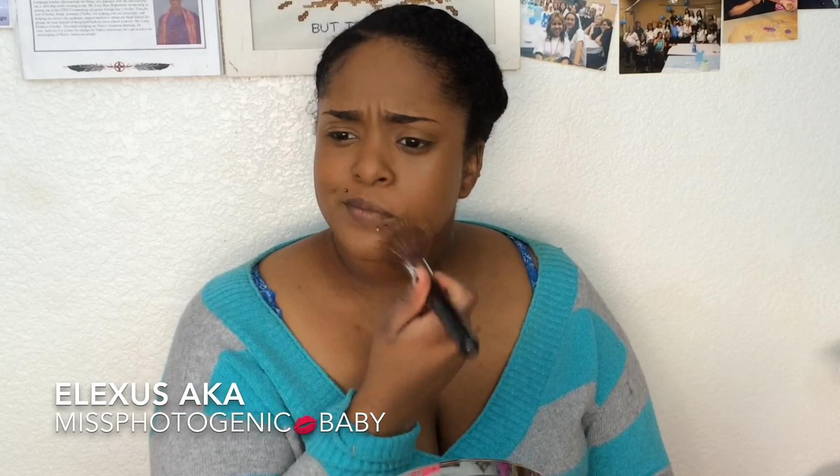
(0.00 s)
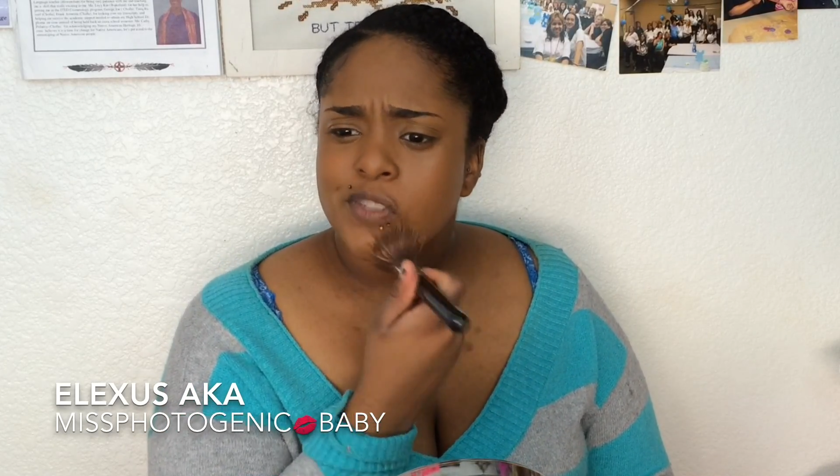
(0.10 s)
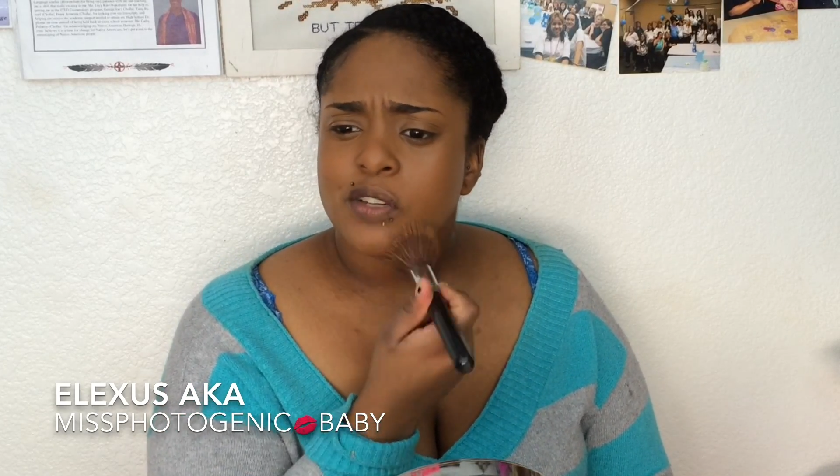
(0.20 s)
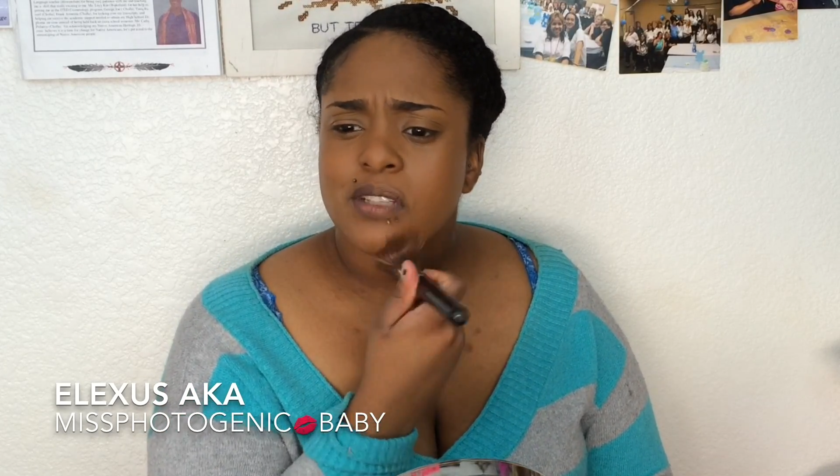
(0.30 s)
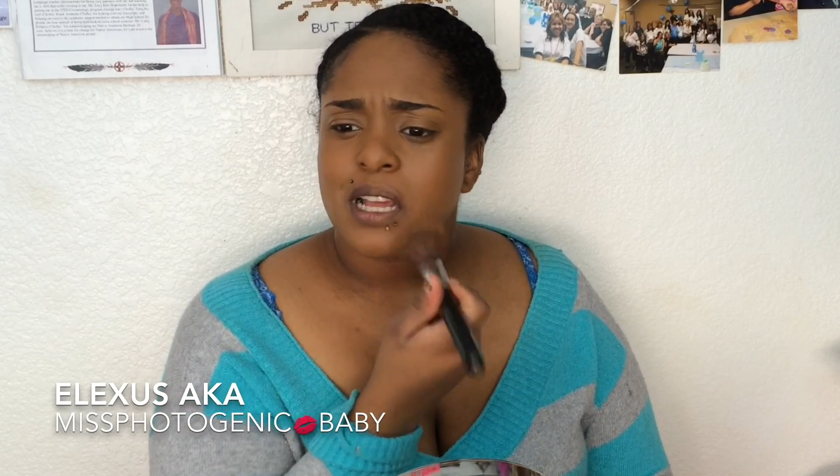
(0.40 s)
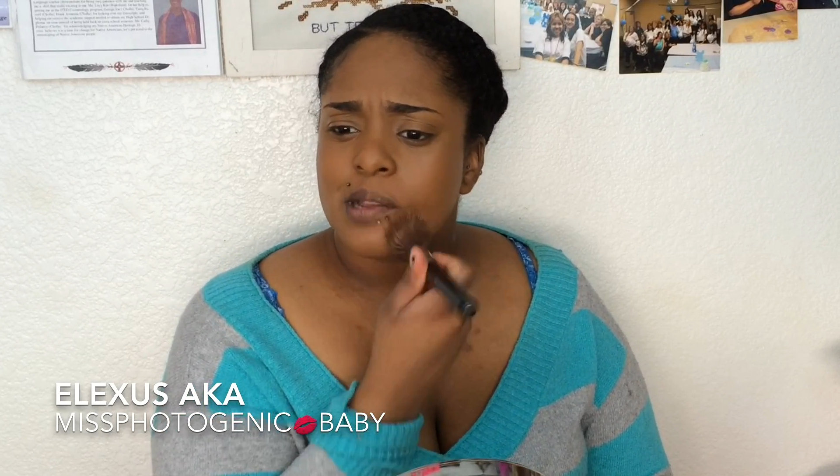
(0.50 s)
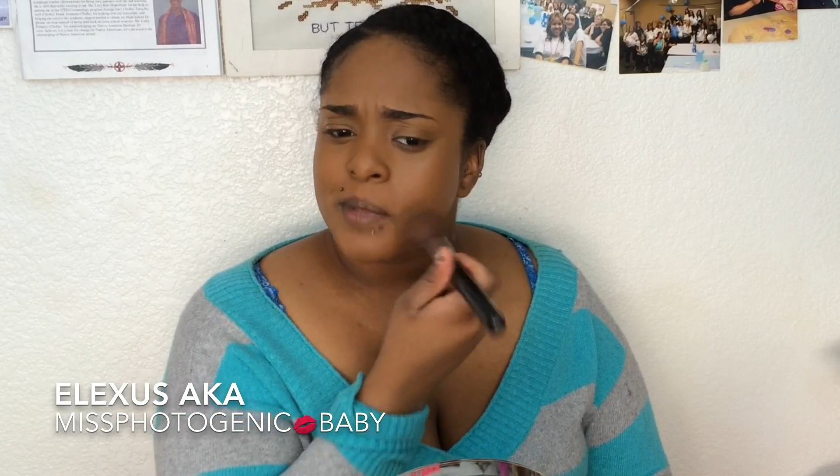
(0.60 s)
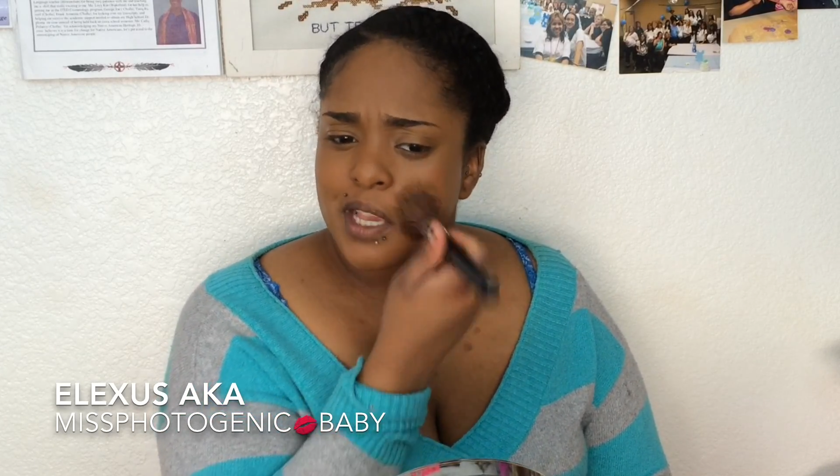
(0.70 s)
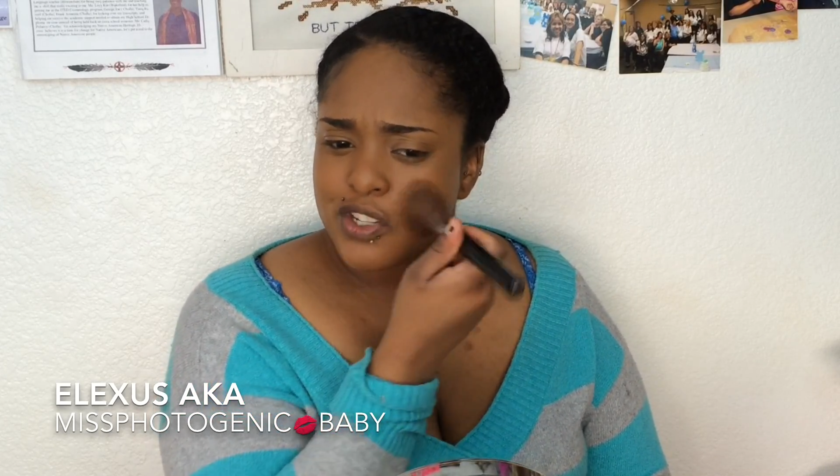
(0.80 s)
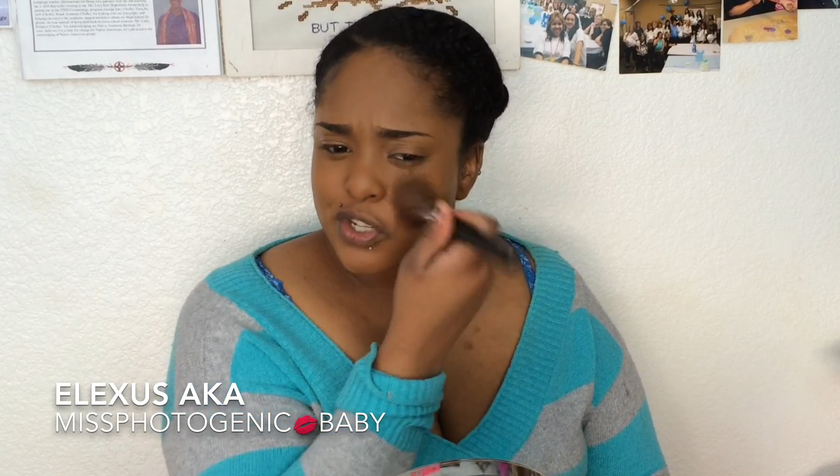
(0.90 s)
She was telling
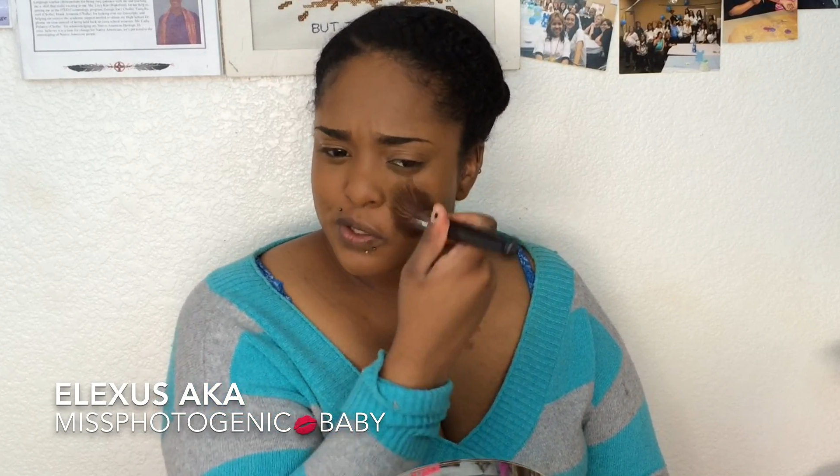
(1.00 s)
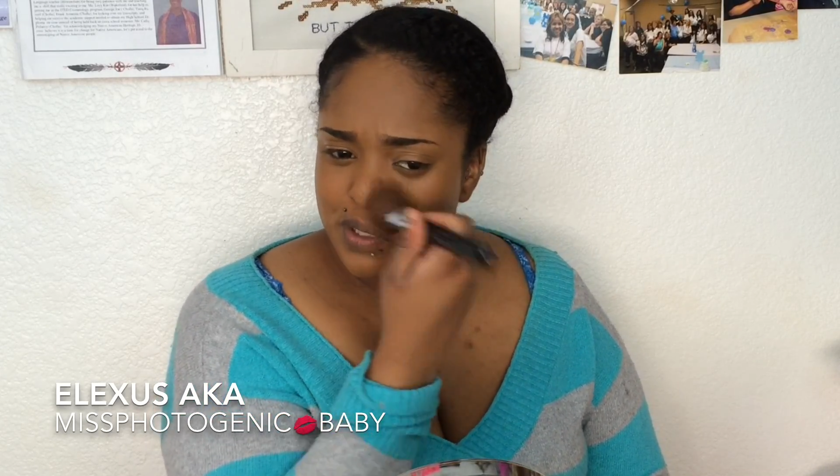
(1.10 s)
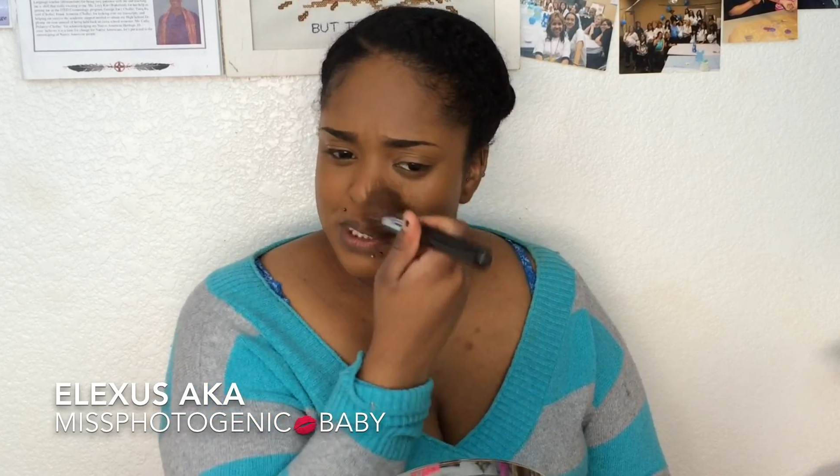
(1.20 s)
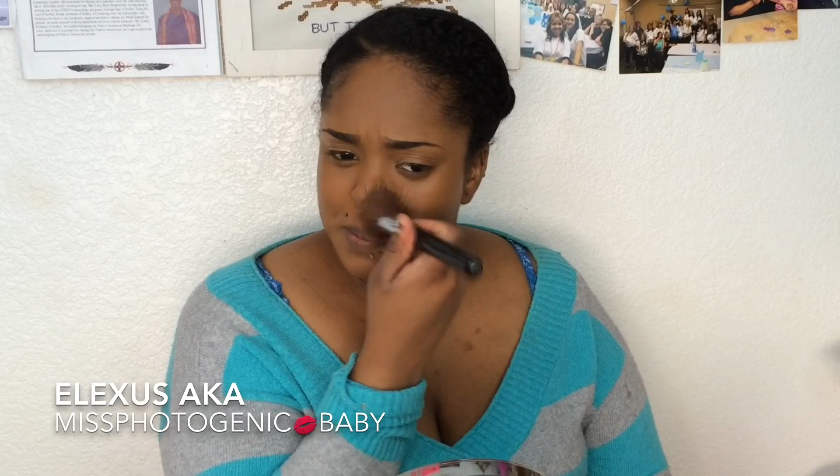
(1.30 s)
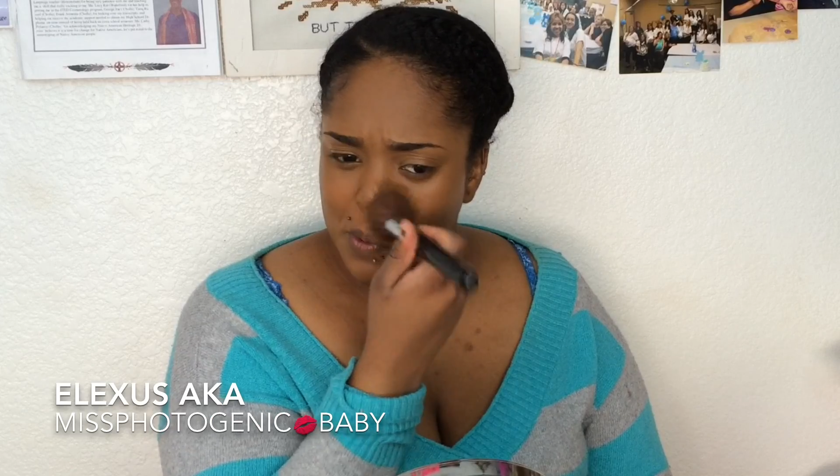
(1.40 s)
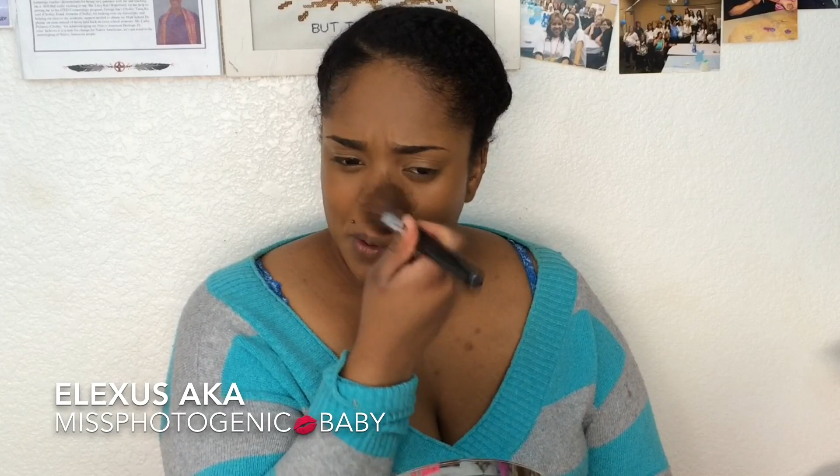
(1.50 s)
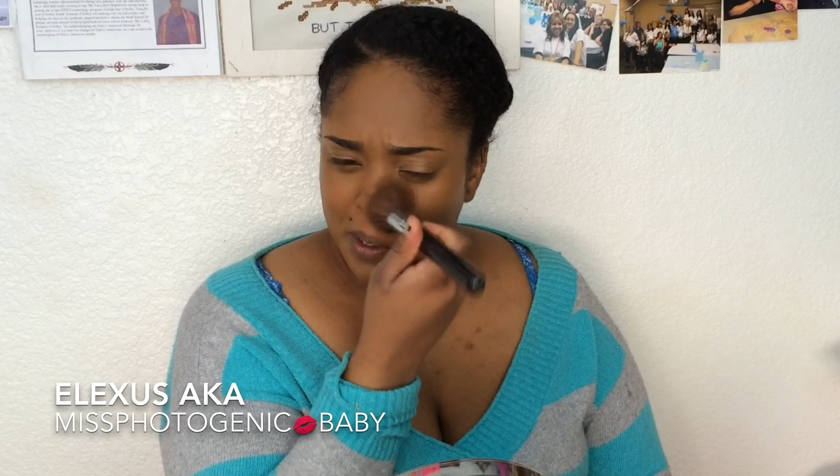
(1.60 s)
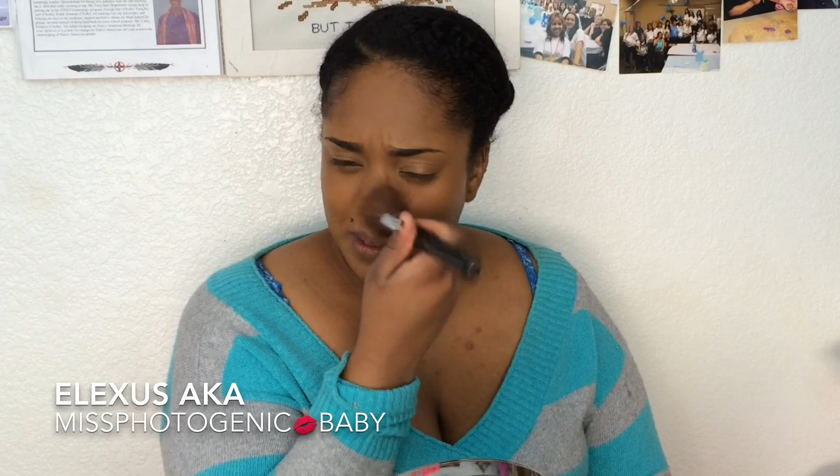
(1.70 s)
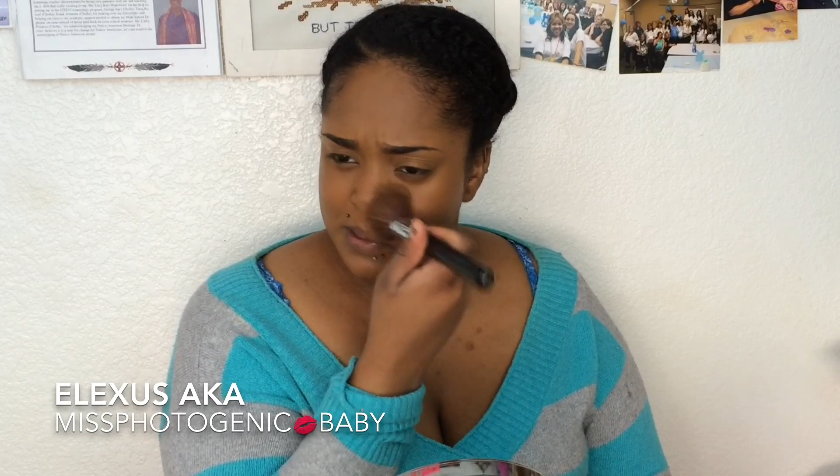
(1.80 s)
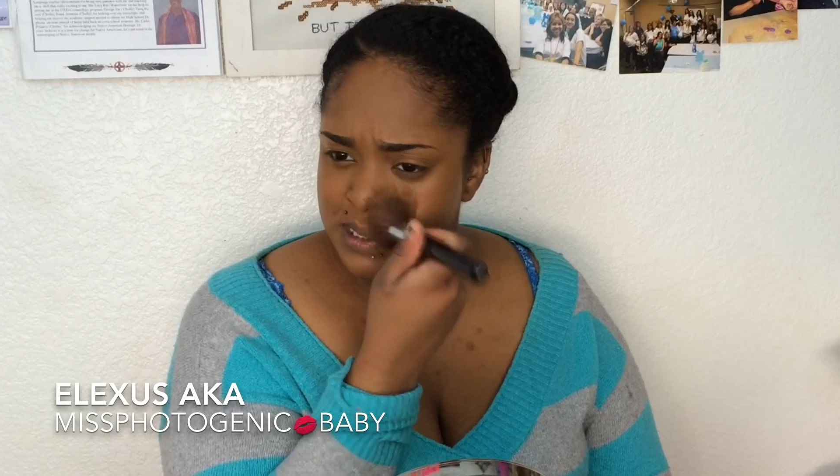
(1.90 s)
me I should do this more,
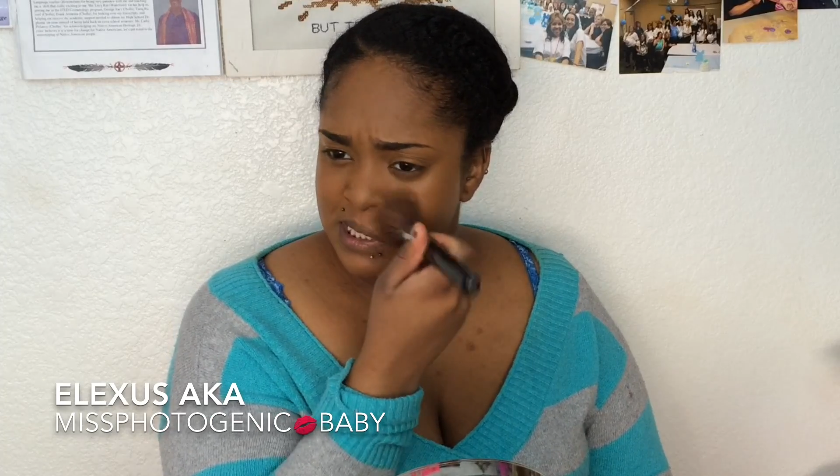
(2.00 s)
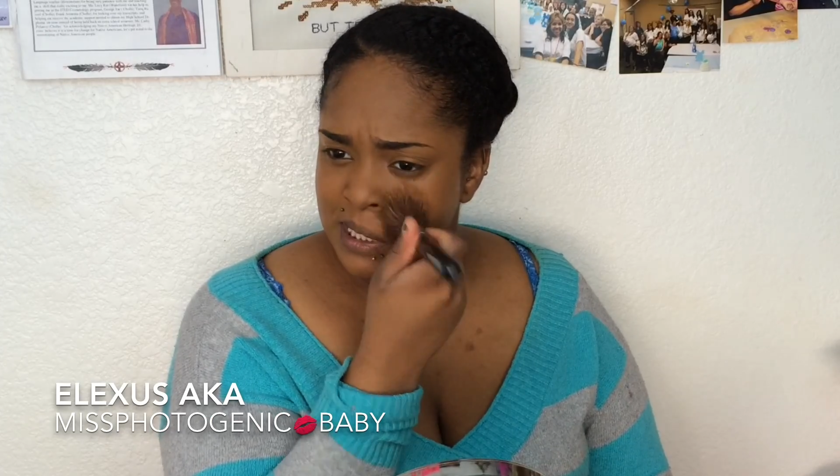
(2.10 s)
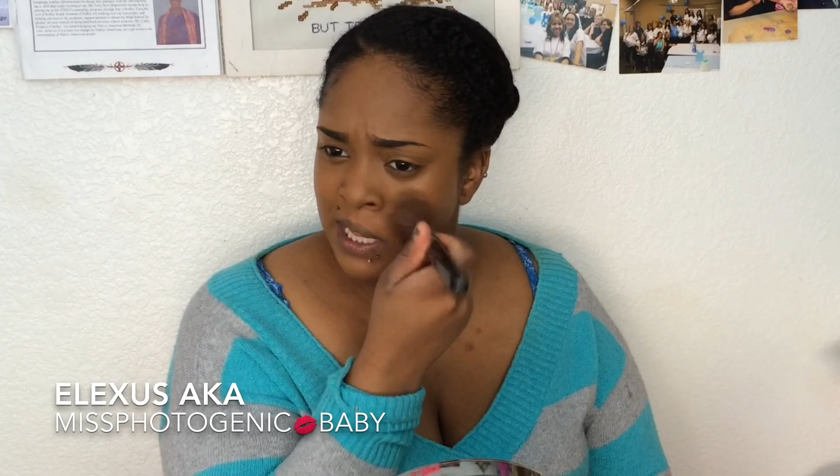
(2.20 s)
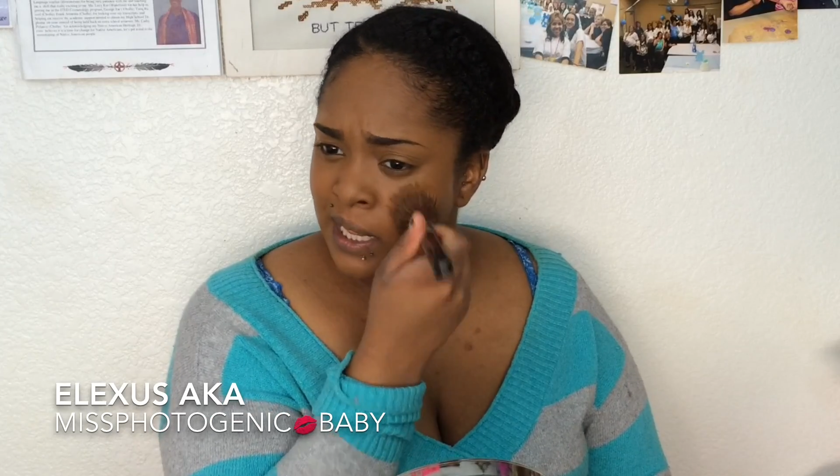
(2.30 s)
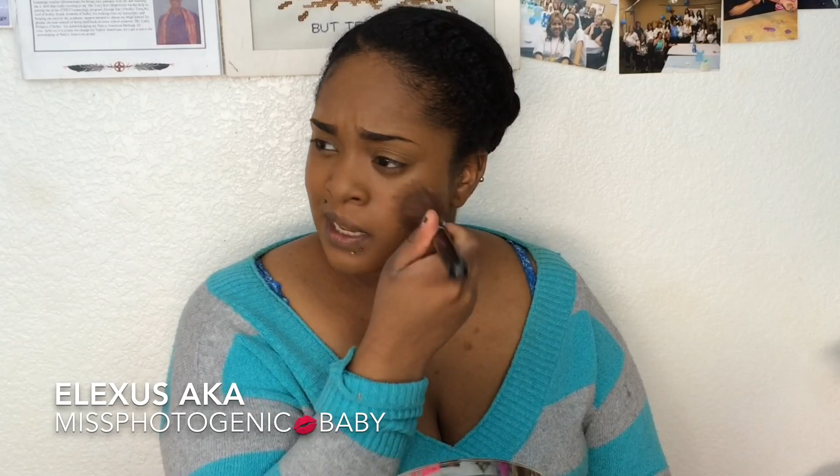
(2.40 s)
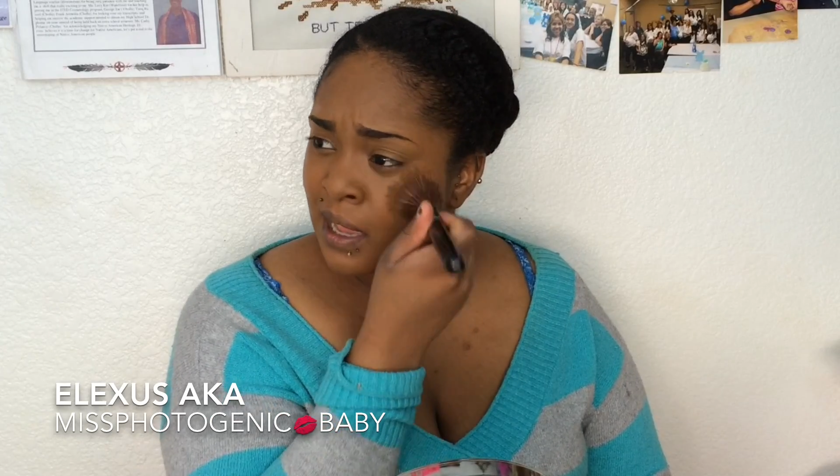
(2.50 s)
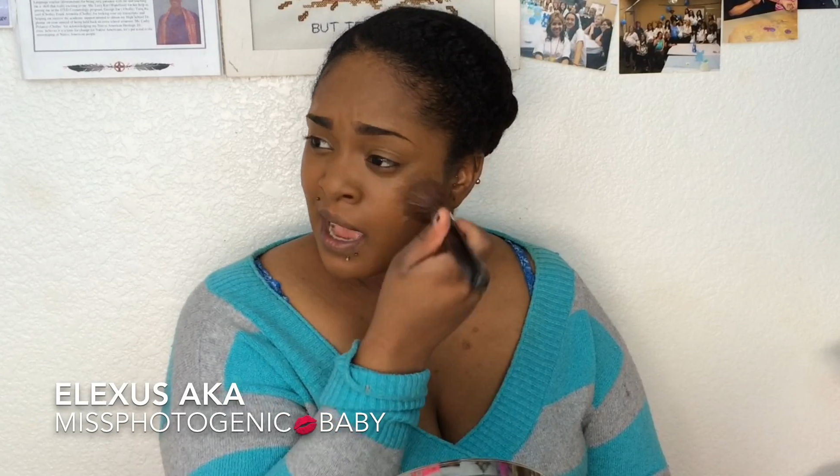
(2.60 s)
and I was just like,